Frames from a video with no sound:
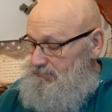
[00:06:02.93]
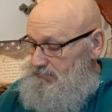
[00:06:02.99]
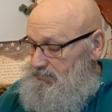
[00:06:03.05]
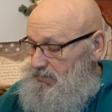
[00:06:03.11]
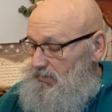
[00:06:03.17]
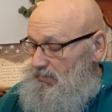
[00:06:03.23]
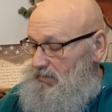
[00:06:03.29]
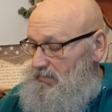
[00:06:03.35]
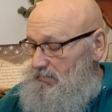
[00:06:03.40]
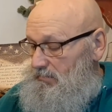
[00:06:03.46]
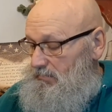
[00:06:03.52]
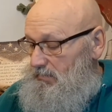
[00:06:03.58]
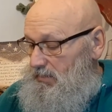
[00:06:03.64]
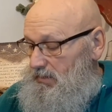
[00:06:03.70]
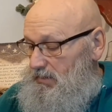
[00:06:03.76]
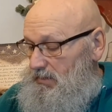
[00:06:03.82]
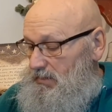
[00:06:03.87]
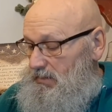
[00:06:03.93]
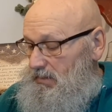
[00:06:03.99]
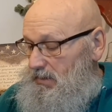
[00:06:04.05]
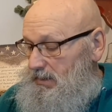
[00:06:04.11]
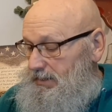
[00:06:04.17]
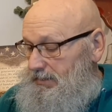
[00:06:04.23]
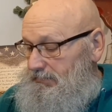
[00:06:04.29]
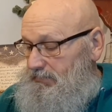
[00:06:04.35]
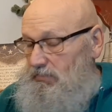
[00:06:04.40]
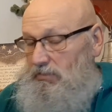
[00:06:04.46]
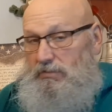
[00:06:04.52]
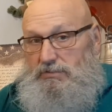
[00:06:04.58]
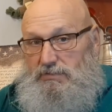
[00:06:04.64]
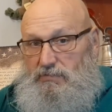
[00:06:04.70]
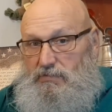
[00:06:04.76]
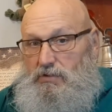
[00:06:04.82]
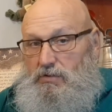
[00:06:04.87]
Sodium, for
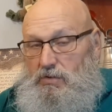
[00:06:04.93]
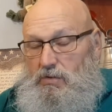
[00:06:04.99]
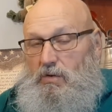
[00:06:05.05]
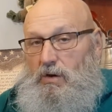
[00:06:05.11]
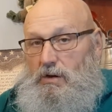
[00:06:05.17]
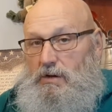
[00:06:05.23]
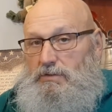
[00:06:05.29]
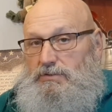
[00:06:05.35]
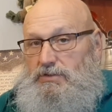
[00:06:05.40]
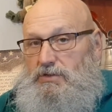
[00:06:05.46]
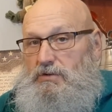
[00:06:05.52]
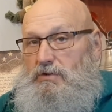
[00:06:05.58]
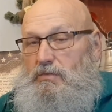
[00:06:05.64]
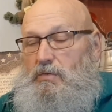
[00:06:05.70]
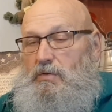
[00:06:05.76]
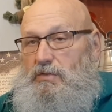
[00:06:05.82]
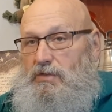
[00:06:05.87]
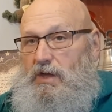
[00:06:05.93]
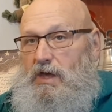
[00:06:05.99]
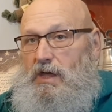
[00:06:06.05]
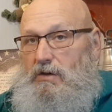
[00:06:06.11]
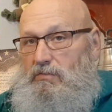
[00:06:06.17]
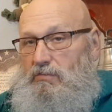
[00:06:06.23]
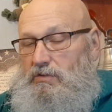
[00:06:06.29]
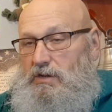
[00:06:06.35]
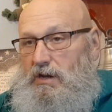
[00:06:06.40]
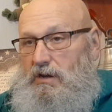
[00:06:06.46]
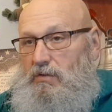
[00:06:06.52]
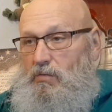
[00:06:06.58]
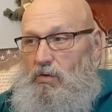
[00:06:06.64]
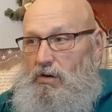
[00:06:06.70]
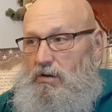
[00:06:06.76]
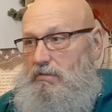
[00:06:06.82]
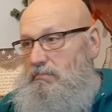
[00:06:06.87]
those of you who are concerned with that,
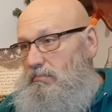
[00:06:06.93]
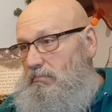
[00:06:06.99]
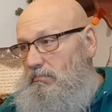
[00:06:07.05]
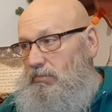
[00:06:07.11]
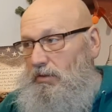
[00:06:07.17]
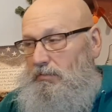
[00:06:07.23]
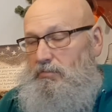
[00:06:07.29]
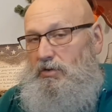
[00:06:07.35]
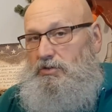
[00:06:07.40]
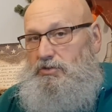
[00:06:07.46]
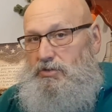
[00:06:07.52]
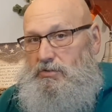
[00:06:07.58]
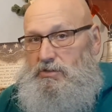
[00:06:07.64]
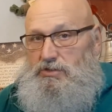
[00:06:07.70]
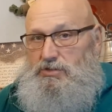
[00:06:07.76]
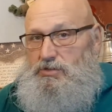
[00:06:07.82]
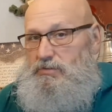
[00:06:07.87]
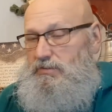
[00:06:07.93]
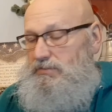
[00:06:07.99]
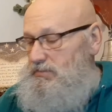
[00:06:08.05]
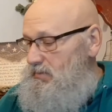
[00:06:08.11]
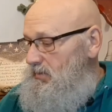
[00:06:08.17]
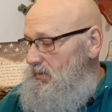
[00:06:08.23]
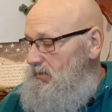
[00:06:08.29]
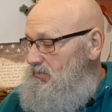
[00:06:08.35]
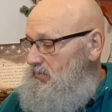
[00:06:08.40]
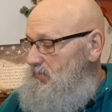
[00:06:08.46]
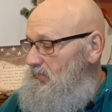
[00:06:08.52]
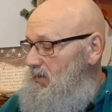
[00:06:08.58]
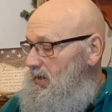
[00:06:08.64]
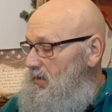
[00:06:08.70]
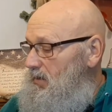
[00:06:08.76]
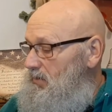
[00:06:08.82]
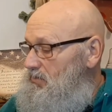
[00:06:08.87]
retaining water, blood pressure issues, things of
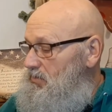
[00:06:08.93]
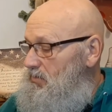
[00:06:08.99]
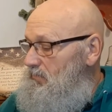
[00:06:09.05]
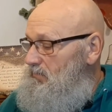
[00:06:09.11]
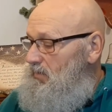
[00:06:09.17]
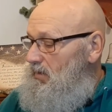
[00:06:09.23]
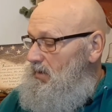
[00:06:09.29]
that nature.